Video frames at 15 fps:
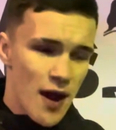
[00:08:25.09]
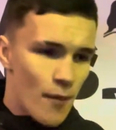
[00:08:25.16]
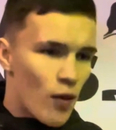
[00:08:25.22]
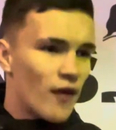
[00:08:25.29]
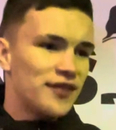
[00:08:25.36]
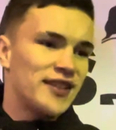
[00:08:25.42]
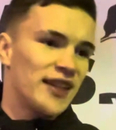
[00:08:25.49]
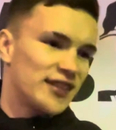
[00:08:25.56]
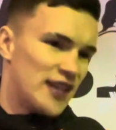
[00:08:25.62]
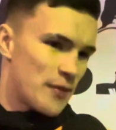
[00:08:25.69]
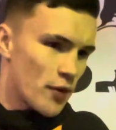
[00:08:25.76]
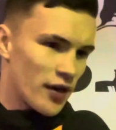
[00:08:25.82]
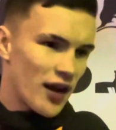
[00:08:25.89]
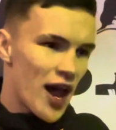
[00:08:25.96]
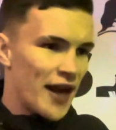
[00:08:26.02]
but obviously I see him
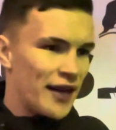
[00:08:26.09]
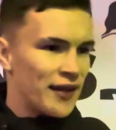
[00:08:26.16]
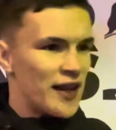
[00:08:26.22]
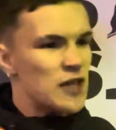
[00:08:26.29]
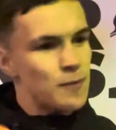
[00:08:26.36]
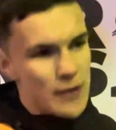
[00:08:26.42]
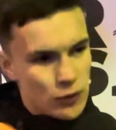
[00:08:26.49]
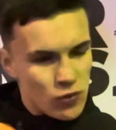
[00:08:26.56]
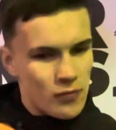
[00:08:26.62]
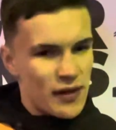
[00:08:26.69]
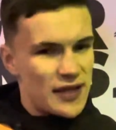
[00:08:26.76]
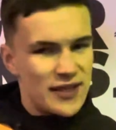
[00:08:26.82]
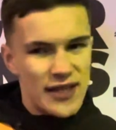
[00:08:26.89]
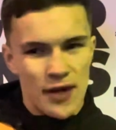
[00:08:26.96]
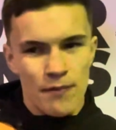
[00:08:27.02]
online and I speak to him when I
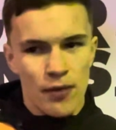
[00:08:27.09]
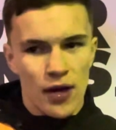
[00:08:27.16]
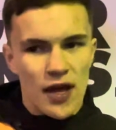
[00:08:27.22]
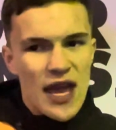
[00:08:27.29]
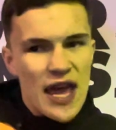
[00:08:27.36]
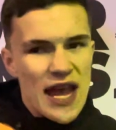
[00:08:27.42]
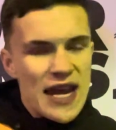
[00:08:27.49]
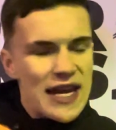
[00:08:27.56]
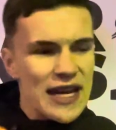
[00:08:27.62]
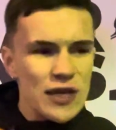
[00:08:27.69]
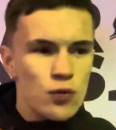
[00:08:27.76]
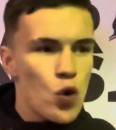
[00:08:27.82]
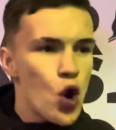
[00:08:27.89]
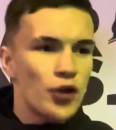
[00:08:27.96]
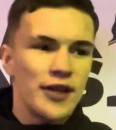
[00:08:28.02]
see him, but he's
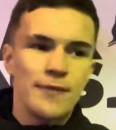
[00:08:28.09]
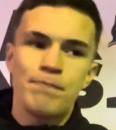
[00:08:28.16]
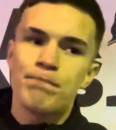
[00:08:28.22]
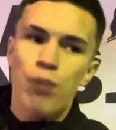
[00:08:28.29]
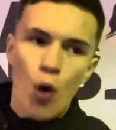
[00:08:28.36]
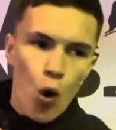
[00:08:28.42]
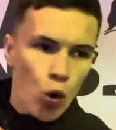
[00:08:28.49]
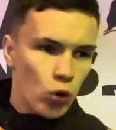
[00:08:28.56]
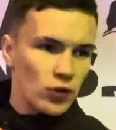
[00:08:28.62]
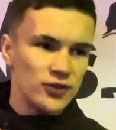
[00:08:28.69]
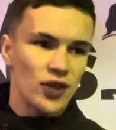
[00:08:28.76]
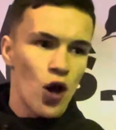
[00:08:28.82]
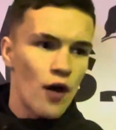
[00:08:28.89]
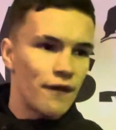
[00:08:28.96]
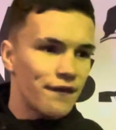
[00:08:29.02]
worked his balls
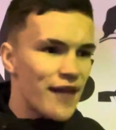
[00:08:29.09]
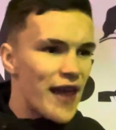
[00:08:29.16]
off.